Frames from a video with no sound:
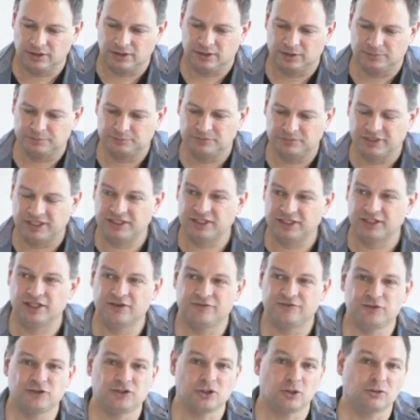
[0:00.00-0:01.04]
Um, and
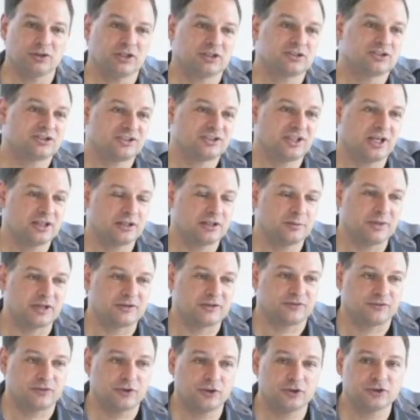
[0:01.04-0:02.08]
if you don't understand them
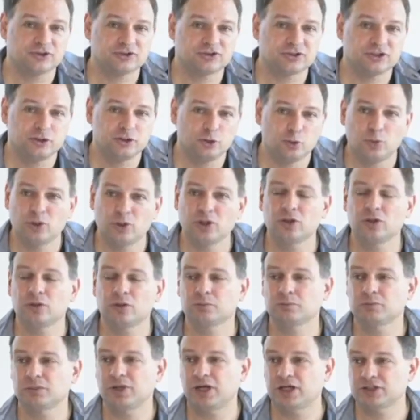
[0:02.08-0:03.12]
at first, you
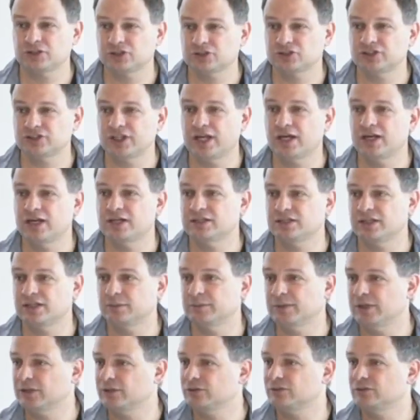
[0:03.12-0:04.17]
will understand
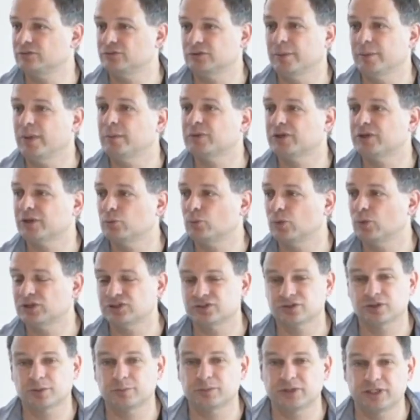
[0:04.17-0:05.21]
them and remember them
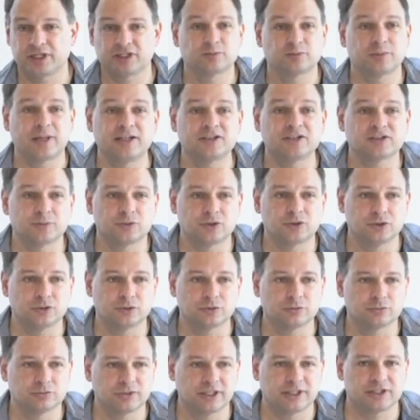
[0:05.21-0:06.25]
once somebody explains them to
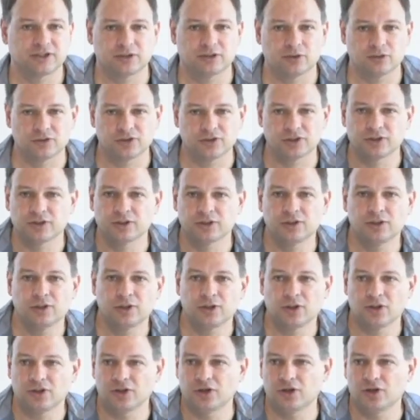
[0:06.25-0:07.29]
you, like, you know, the
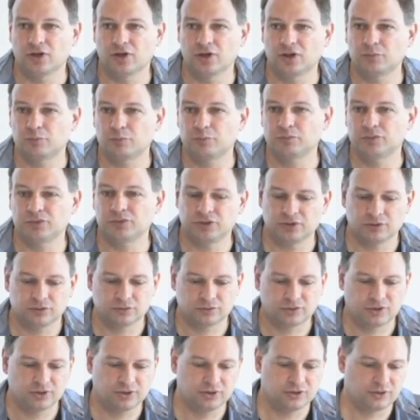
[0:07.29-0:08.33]
the, the, you
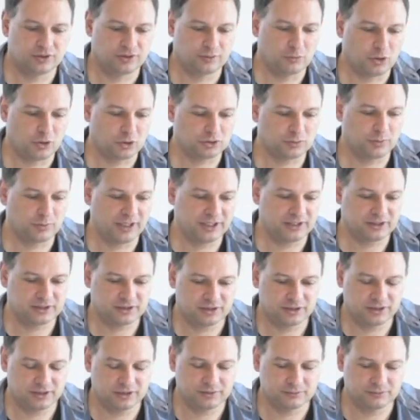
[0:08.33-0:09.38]
know, the, the
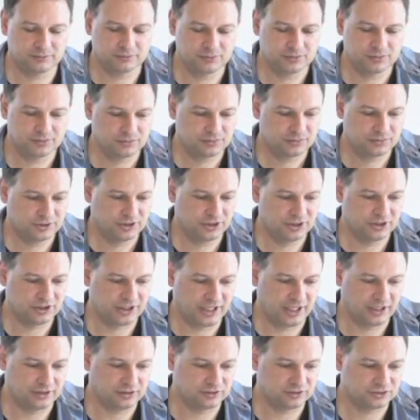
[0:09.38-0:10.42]
motorbike um,
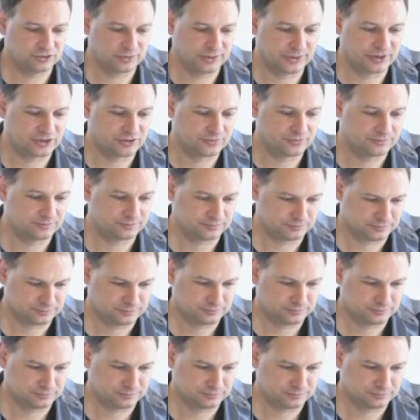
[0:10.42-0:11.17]
indicator switch.